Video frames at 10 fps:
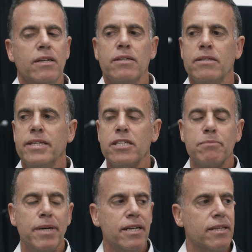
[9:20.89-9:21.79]
6
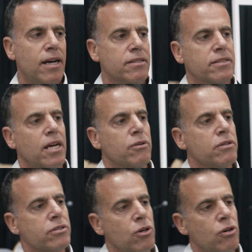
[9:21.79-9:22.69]
betas that are
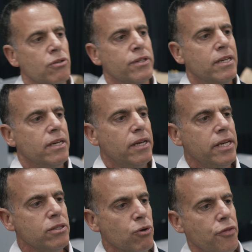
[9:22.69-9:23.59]
installed
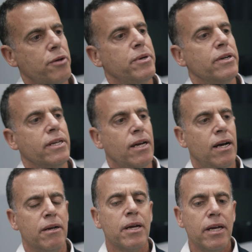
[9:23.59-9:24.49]
in North
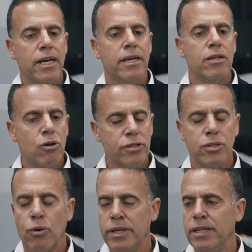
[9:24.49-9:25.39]
America and
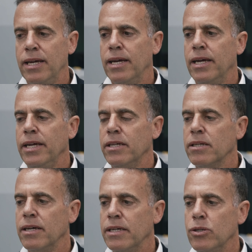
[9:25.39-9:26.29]
also
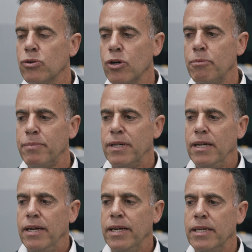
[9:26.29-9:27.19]
in Europe,
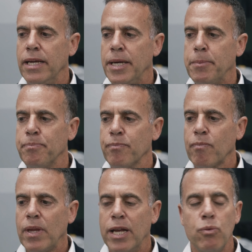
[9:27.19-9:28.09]
and
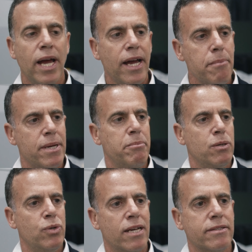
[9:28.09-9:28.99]
we are happy. I
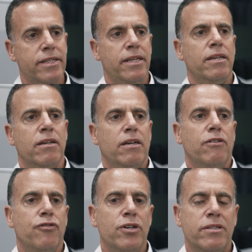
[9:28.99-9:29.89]
mean, we are seeing
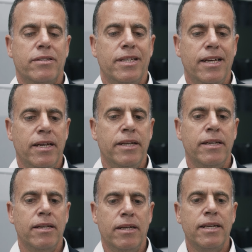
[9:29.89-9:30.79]
first
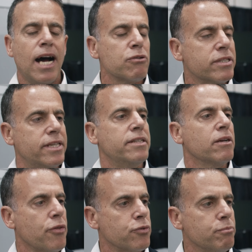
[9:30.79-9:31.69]
an
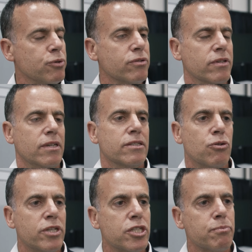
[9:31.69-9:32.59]
outstanding throughput.
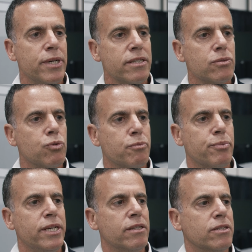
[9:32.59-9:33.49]
So this press would
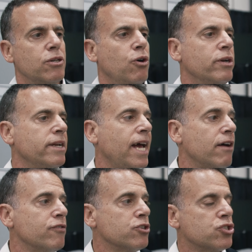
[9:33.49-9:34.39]
print on an
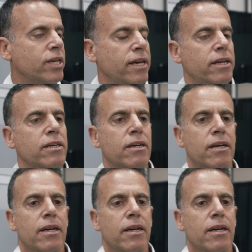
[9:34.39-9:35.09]
average day